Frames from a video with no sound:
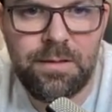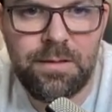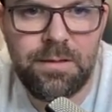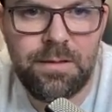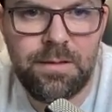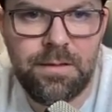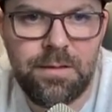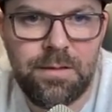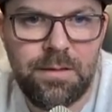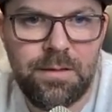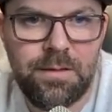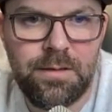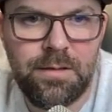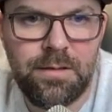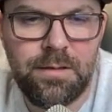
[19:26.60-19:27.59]

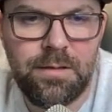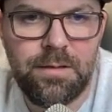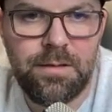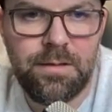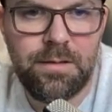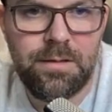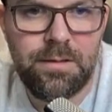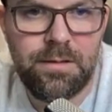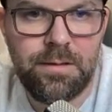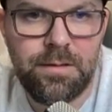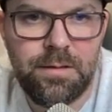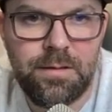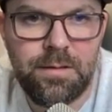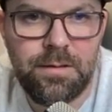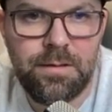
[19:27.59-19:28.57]

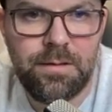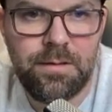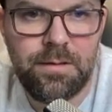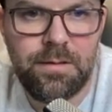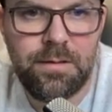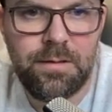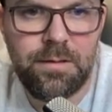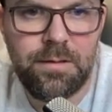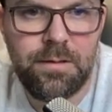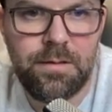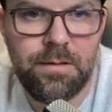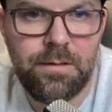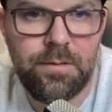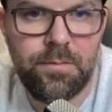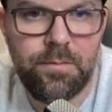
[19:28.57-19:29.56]

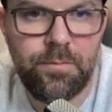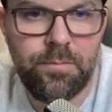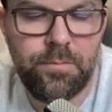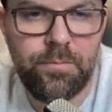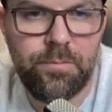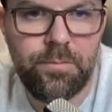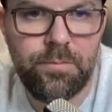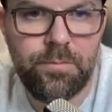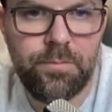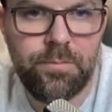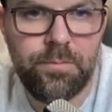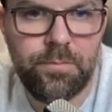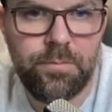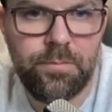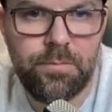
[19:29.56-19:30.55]

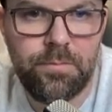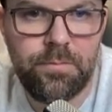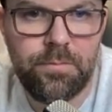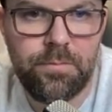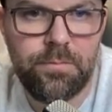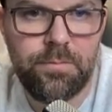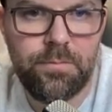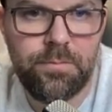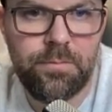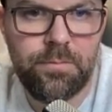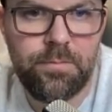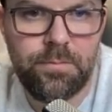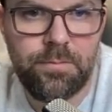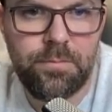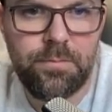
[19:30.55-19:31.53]

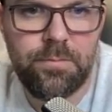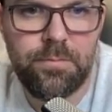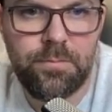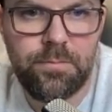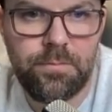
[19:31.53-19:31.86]
[no speech]